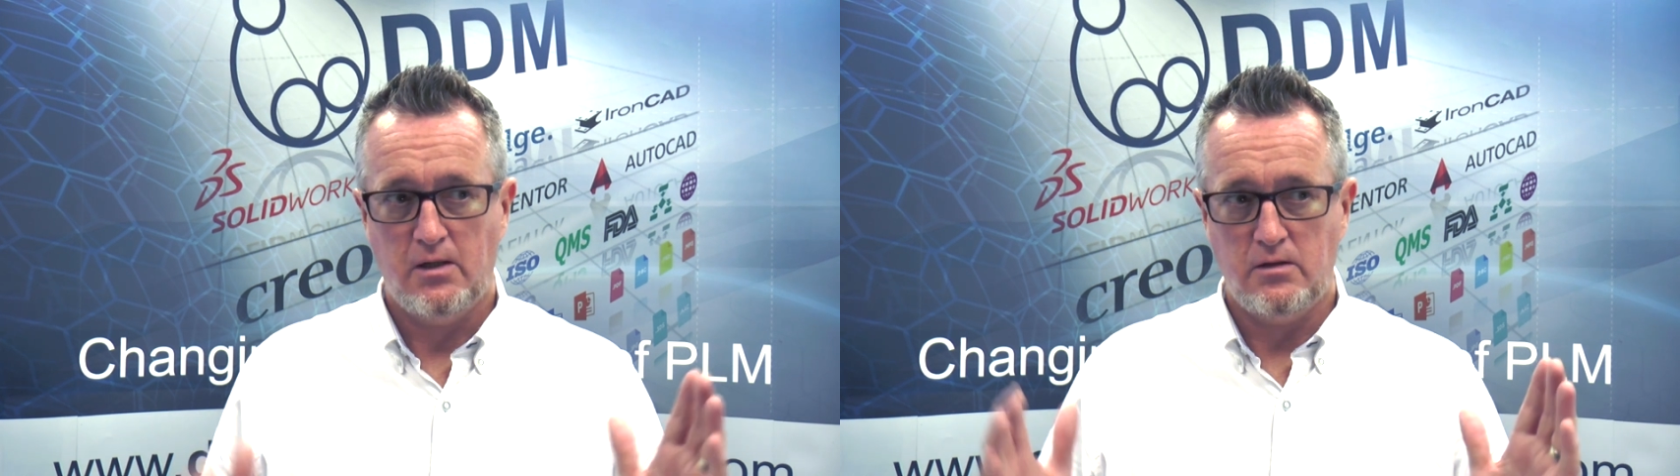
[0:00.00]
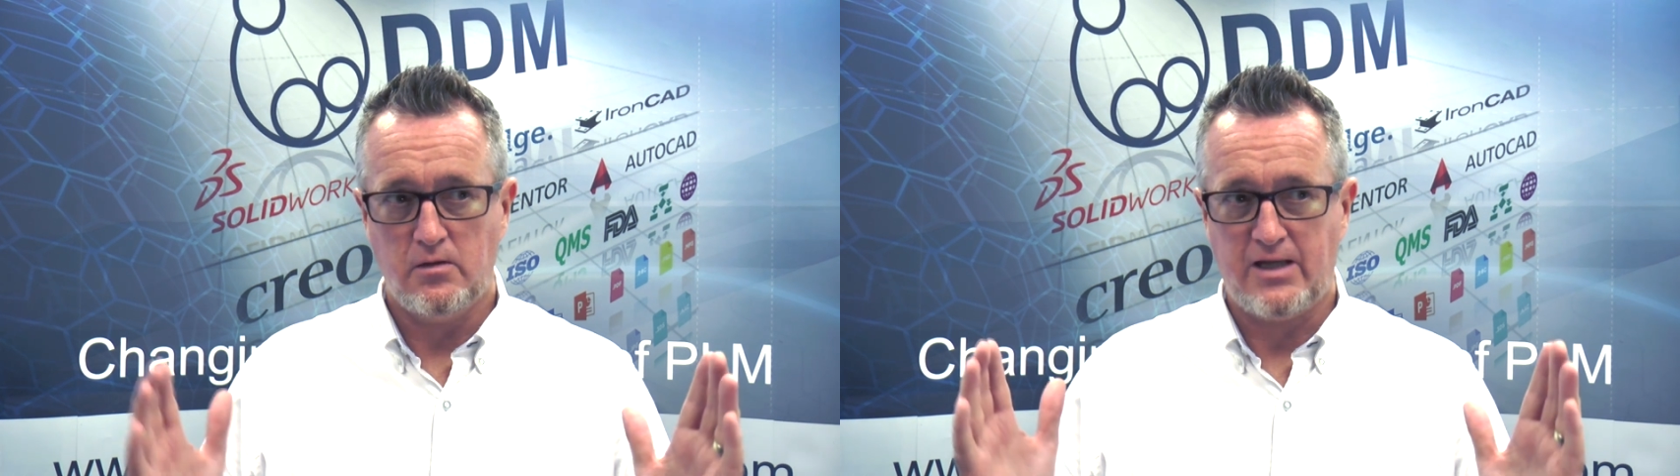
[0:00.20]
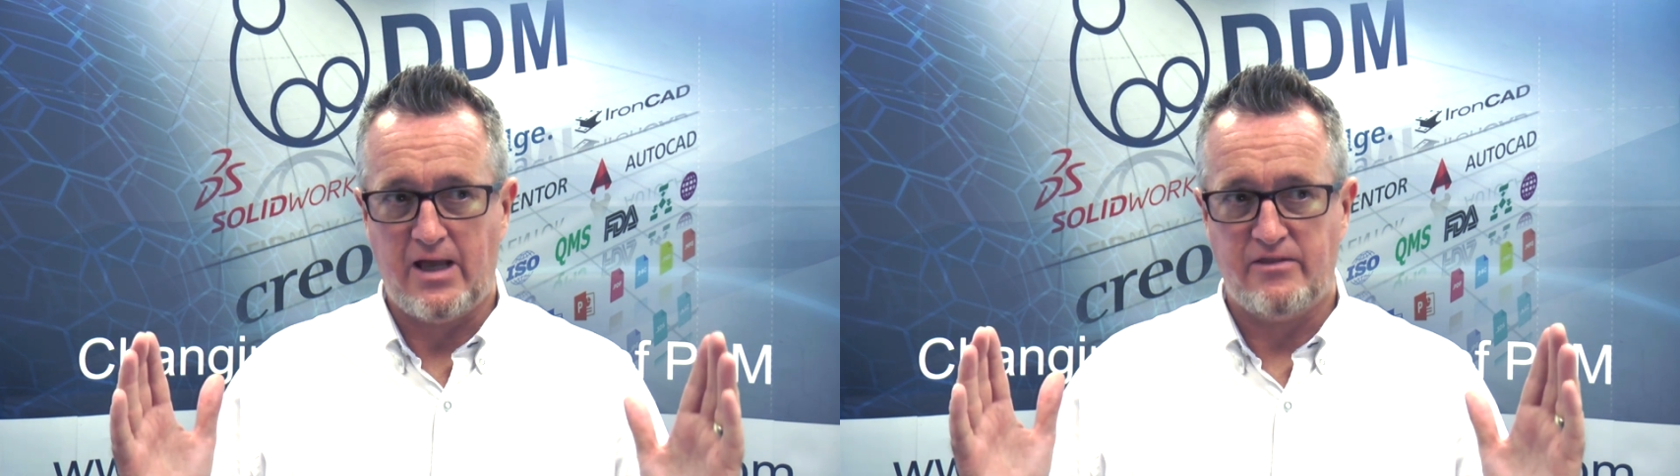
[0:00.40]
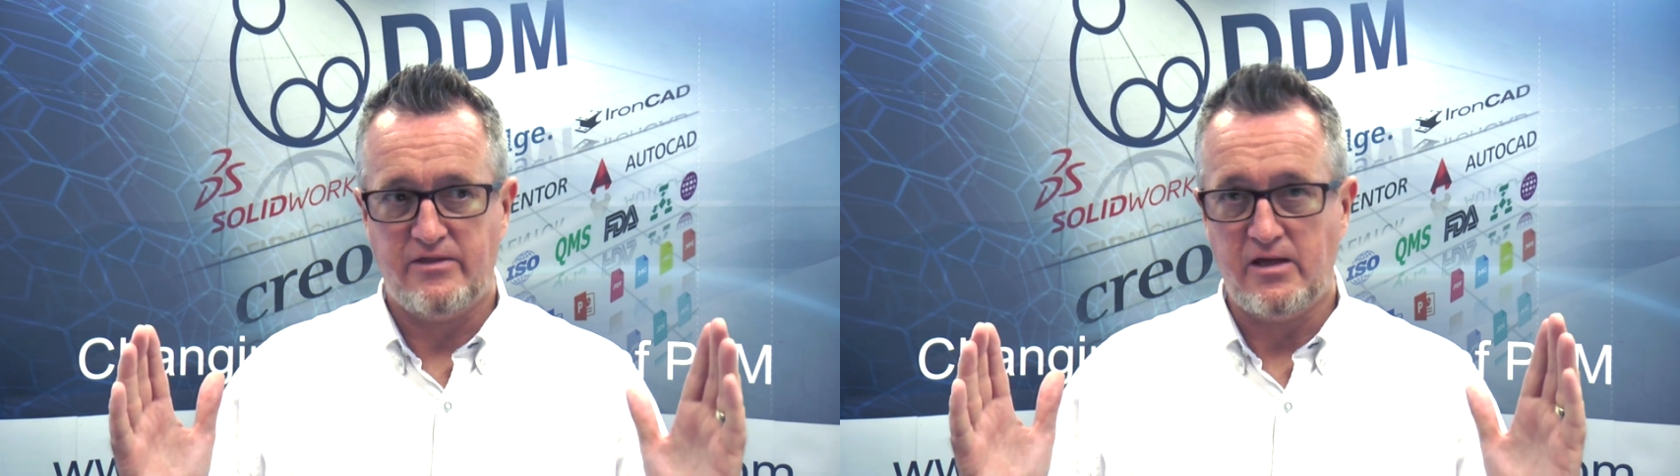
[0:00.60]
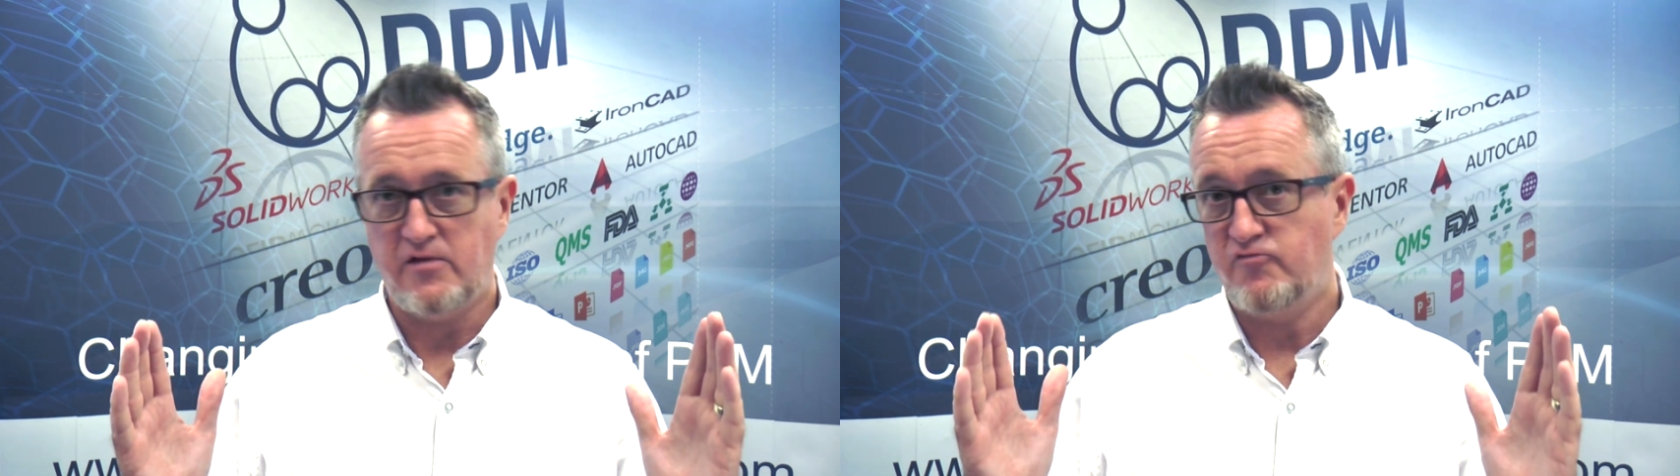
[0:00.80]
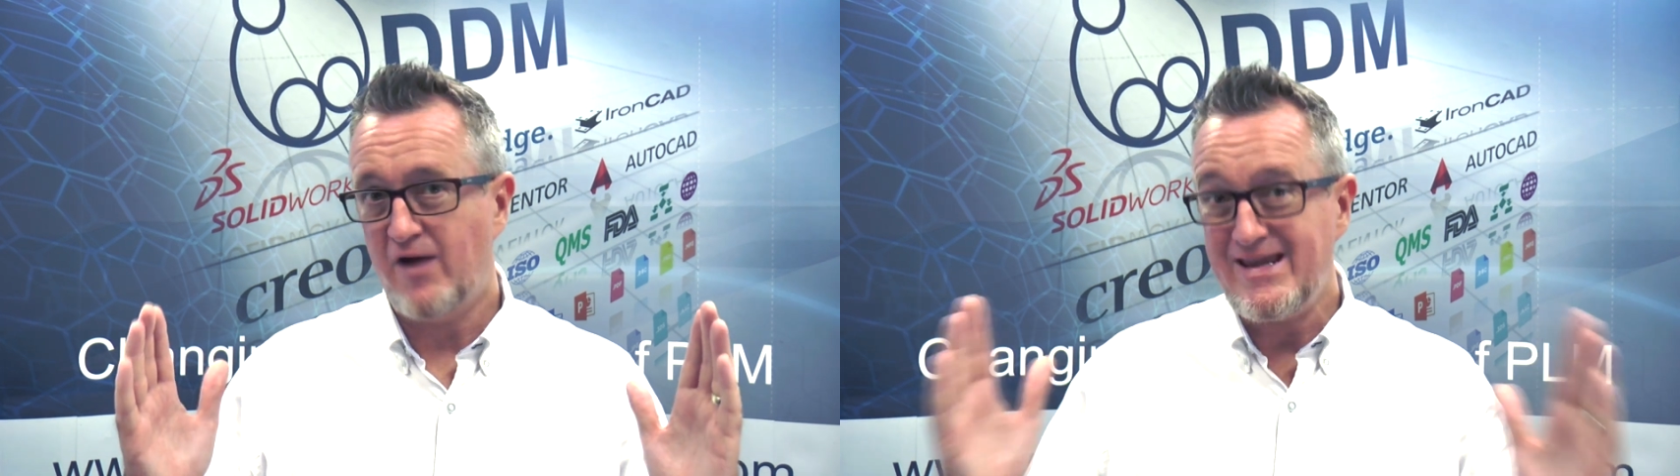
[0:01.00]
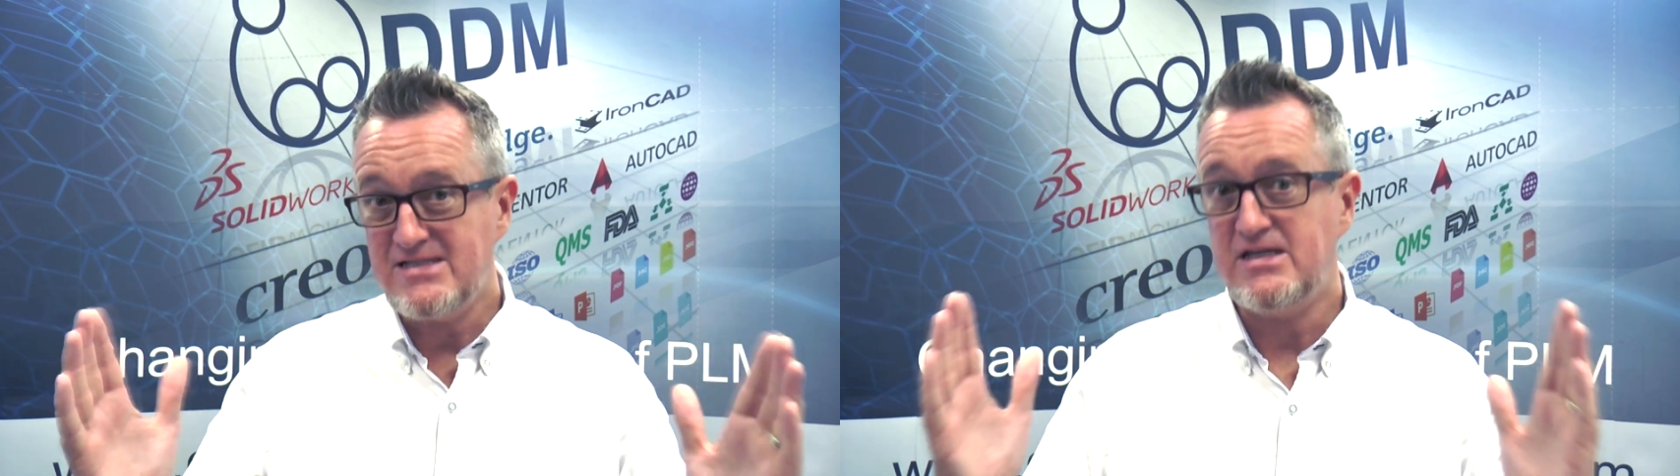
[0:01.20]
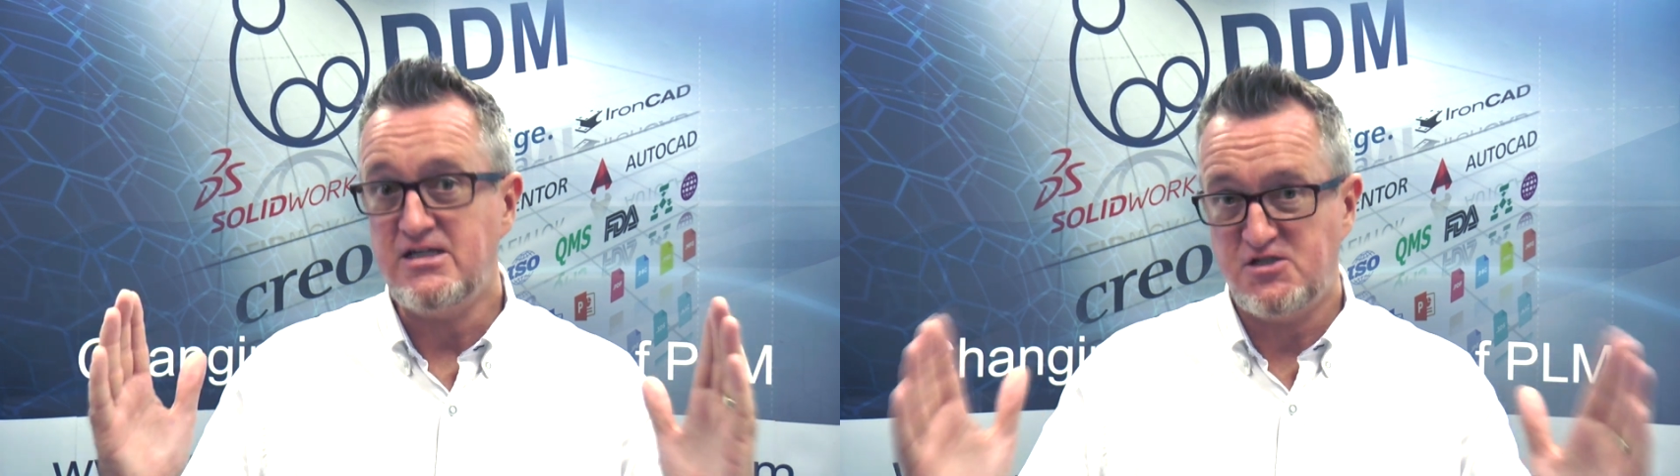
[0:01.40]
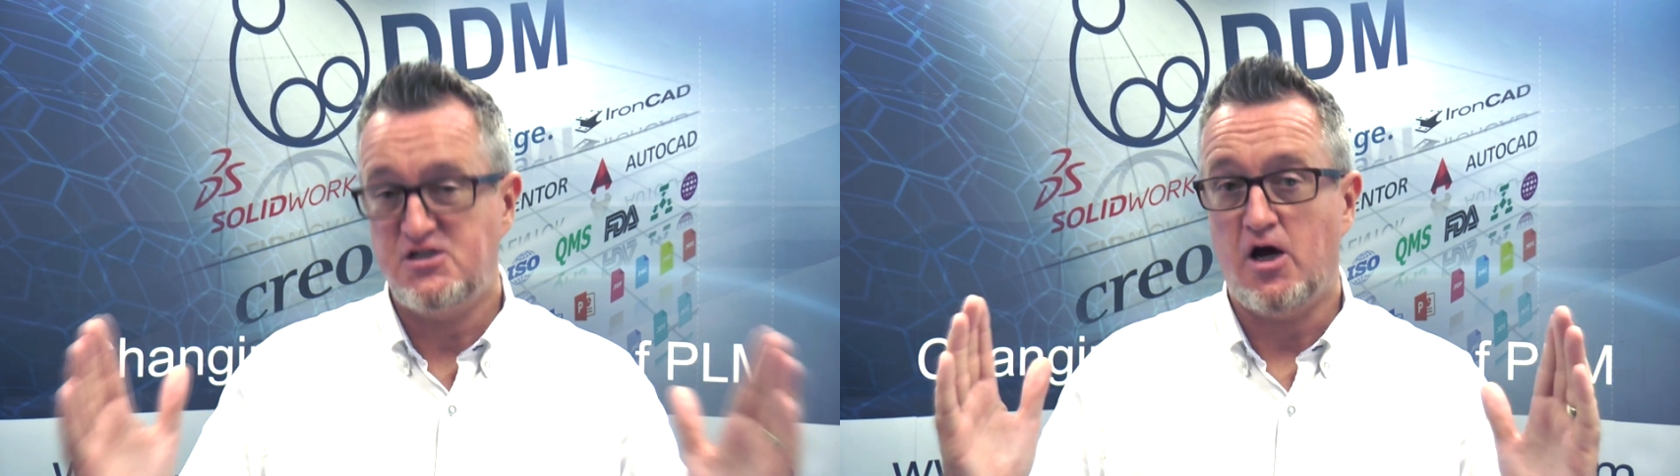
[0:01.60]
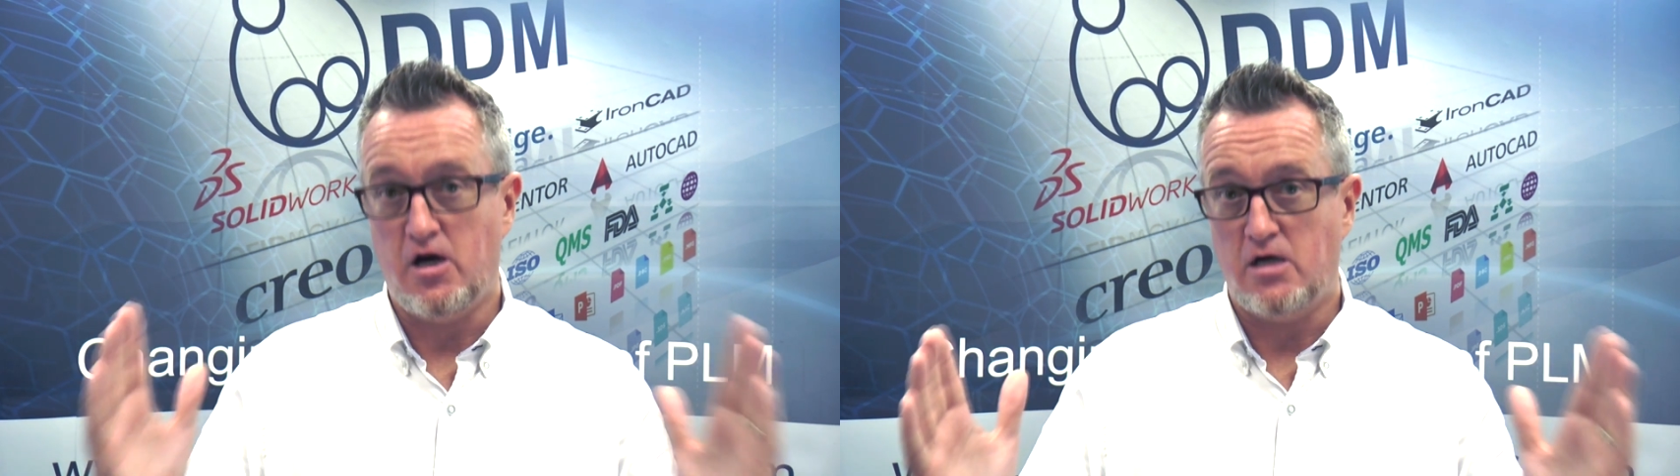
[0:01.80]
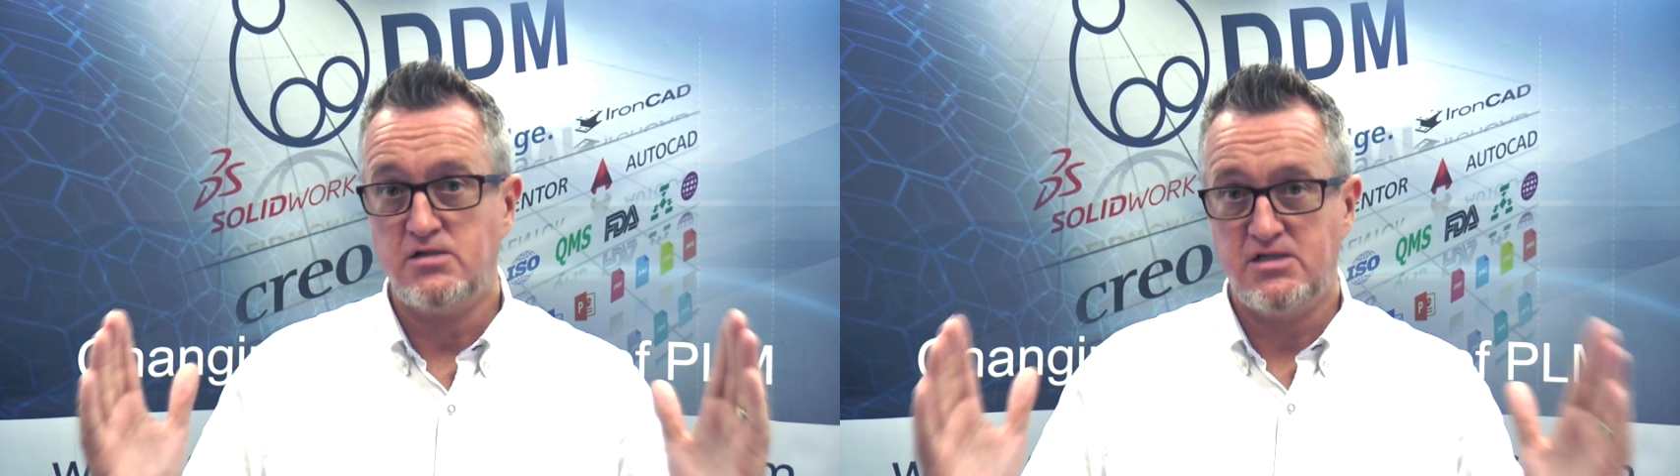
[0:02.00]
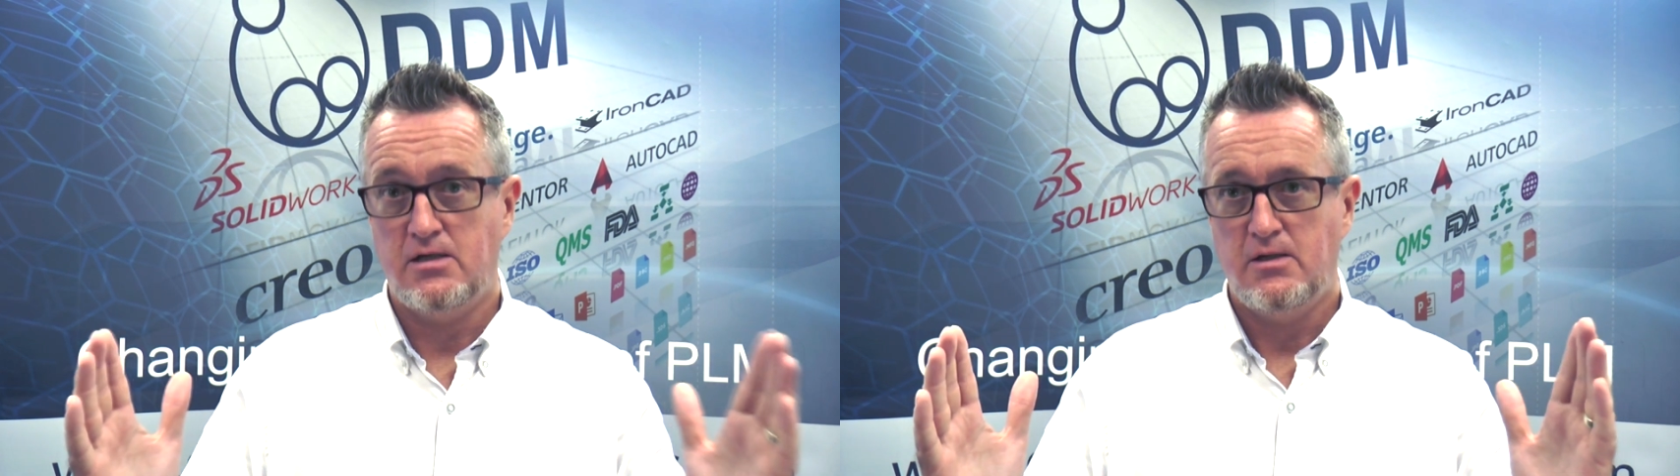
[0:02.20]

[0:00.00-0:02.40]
look at the RACI chart